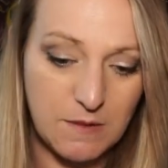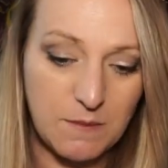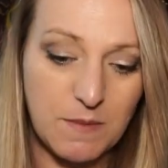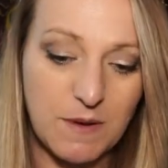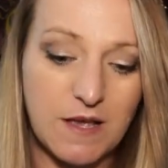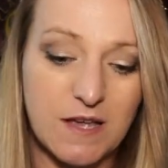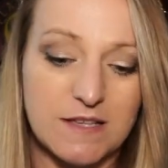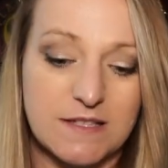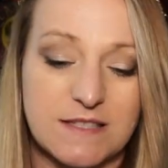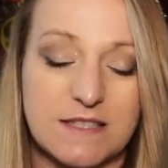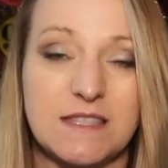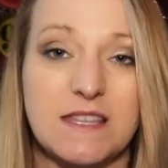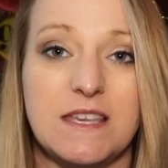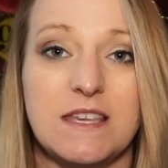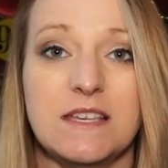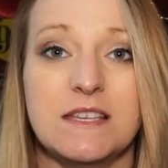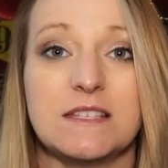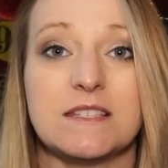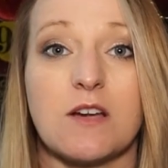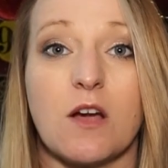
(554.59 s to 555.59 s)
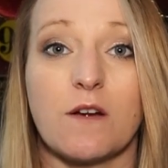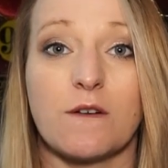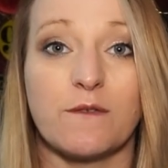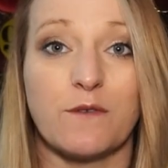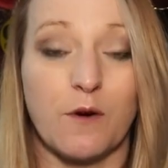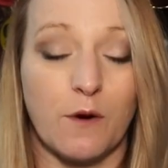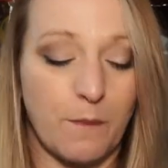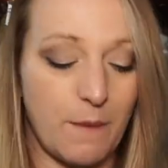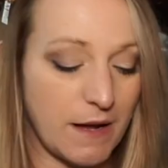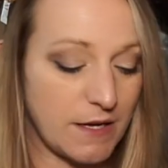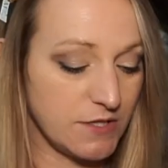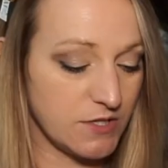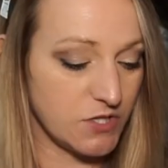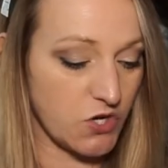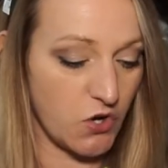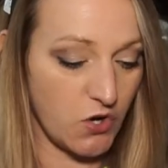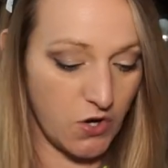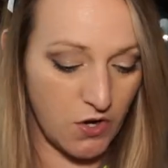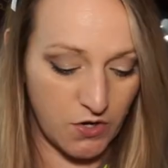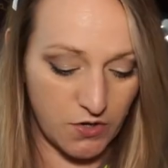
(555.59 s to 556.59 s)
because these are for my
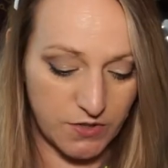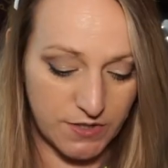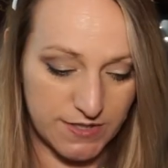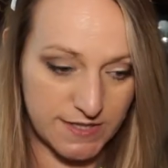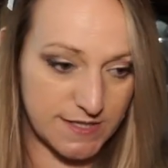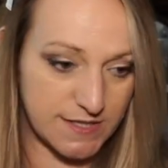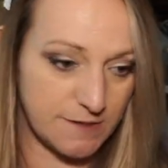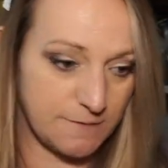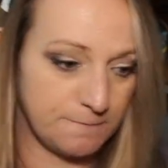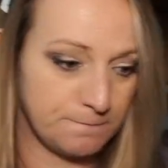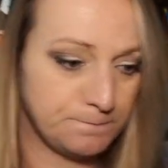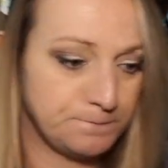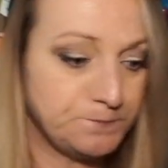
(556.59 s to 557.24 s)
dogs.